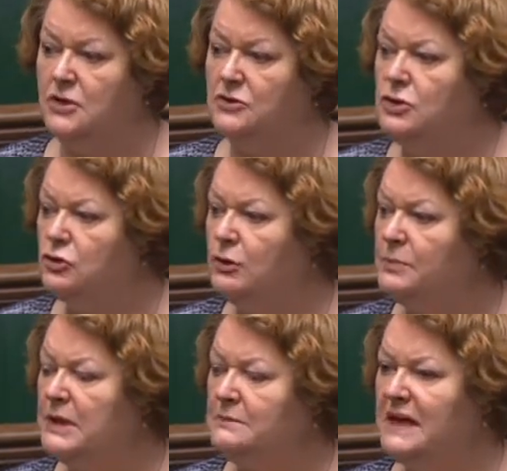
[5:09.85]
The
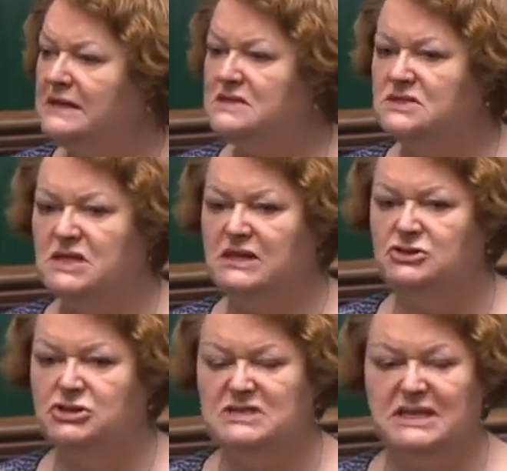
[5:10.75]
European Medicines
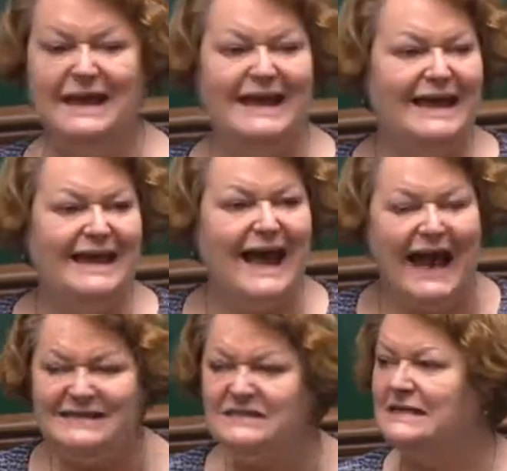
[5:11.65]
Agency
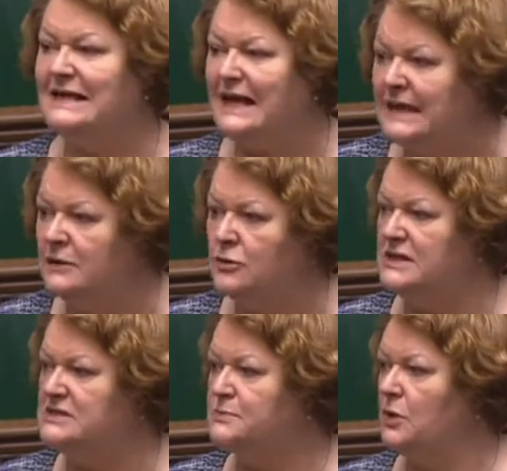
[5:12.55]
hasn't
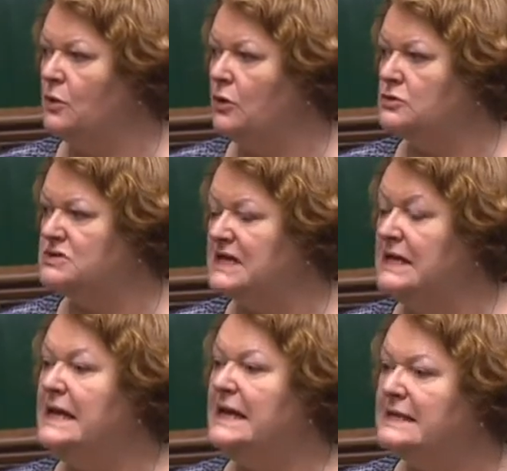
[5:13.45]
increased bureaucracy,
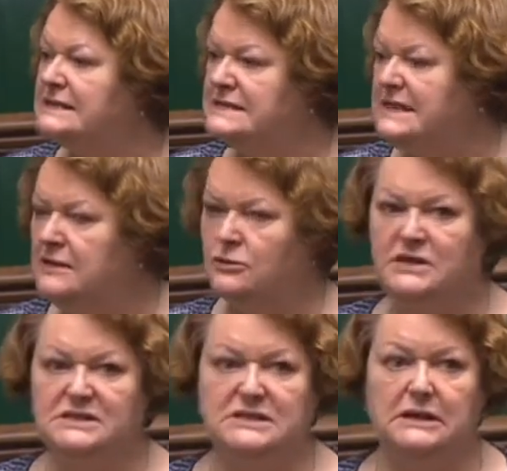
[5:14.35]
it
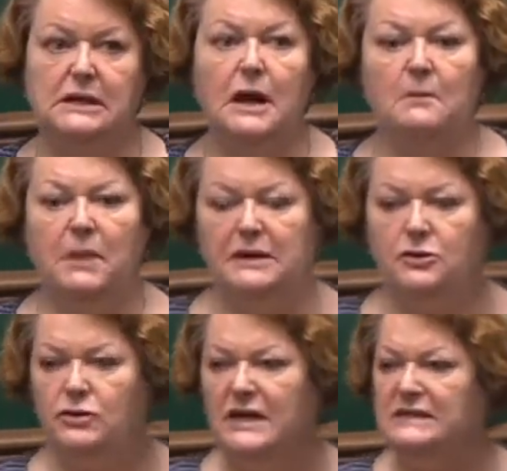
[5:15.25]
decreased it by
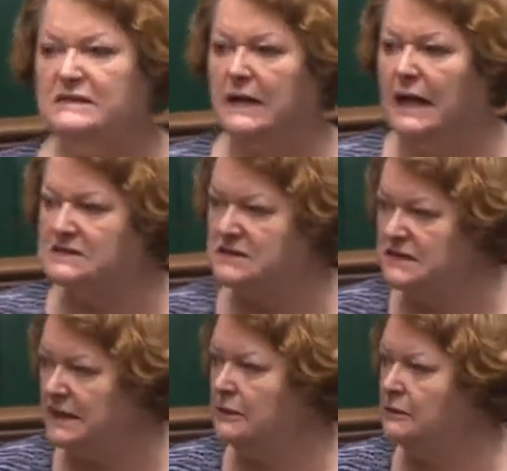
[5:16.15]
creating a
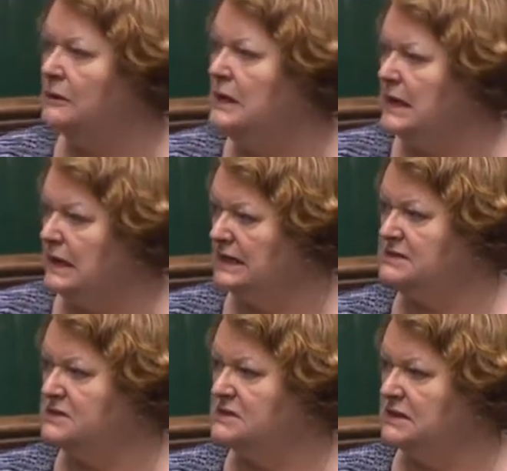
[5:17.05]
single
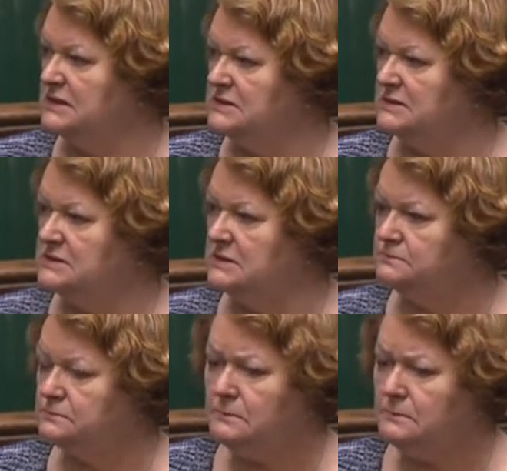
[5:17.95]
licensing system.